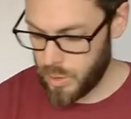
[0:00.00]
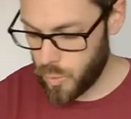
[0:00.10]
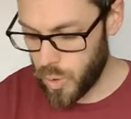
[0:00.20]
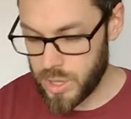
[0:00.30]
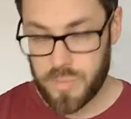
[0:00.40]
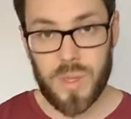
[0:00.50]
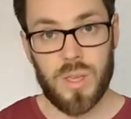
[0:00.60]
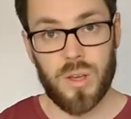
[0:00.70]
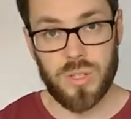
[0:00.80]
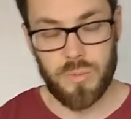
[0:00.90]
What has
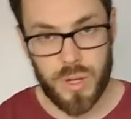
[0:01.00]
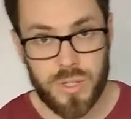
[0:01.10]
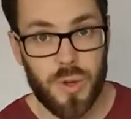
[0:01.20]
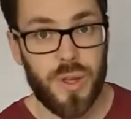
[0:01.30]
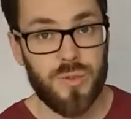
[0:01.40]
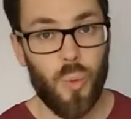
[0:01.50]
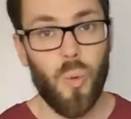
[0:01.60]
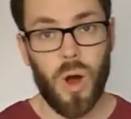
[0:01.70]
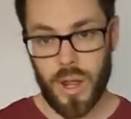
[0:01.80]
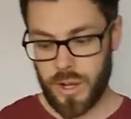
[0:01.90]
been customized? So it is a
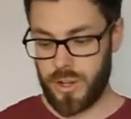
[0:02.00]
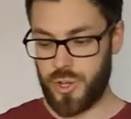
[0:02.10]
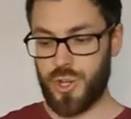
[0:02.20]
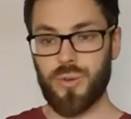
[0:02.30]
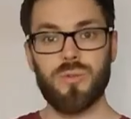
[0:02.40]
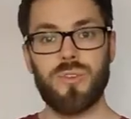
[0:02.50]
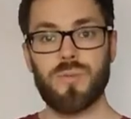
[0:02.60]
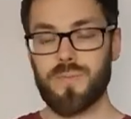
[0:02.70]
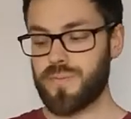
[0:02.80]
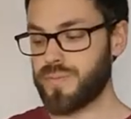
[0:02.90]
wide
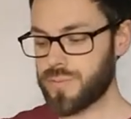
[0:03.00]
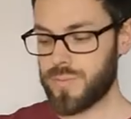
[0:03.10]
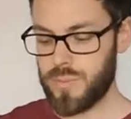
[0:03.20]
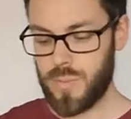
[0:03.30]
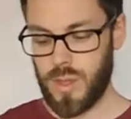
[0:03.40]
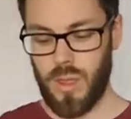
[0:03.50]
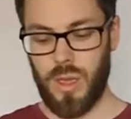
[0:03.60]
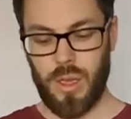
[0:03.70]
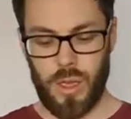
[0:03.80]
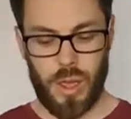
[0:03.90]
shilt,
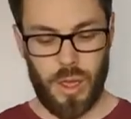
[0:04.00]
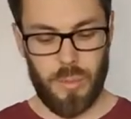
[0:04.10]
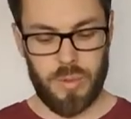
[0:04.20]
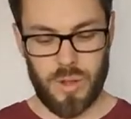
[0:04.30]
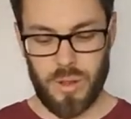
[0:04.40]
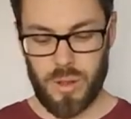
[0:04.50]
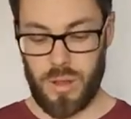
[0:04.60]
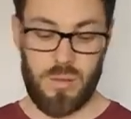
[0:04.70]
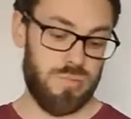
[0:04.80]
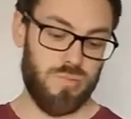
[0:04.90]

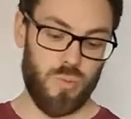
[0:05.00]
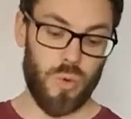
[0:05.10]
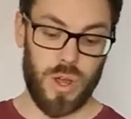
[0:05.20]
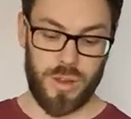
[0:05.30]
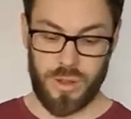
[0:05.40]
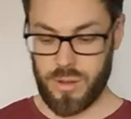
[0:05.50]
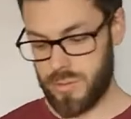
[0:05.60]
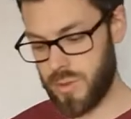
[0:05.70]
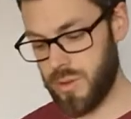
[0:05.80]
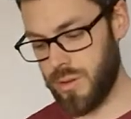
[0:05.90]
wider
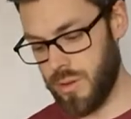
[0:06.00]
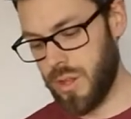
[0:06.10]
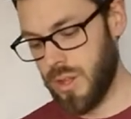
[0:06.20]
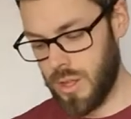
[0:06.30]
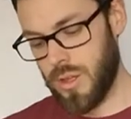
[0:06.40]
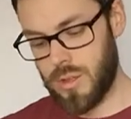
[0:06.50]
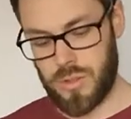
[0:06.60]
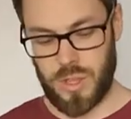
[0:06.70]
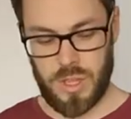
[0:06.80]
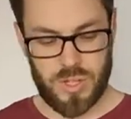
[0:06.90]
than
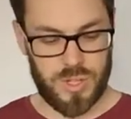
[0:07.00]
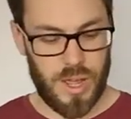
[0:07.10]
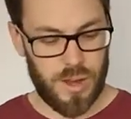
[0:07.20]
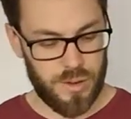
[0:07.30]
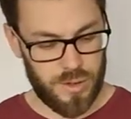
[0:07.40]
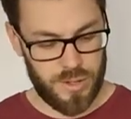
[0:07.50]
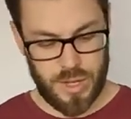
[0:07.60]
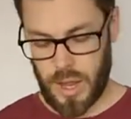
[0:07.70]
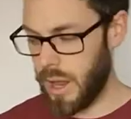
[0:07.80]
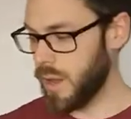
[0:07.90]
the standard,
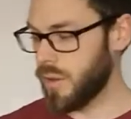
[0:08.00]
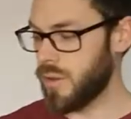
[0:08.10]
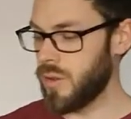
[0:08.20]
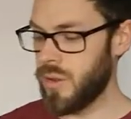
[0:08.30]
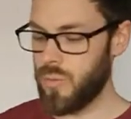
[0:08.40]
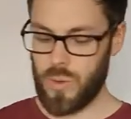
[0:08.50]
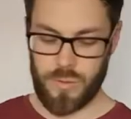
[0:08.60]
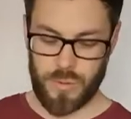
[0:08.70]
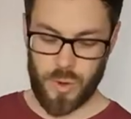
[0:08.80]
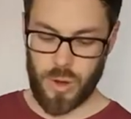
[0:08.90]
and
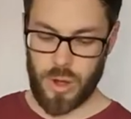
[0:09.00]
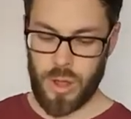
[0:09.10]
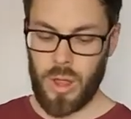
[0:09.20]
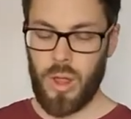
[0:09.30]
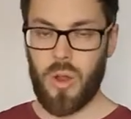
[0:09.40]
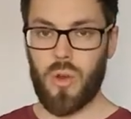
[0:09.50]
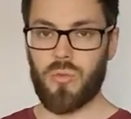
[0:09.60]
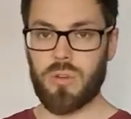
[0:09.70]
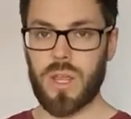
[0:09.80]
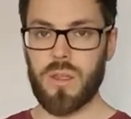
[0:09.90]
we've got a
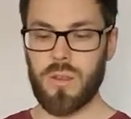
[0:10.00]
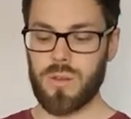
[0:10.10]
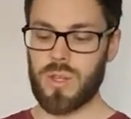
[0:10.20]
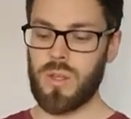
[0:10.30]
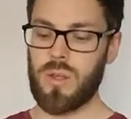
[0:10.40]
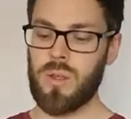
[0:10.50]
ringed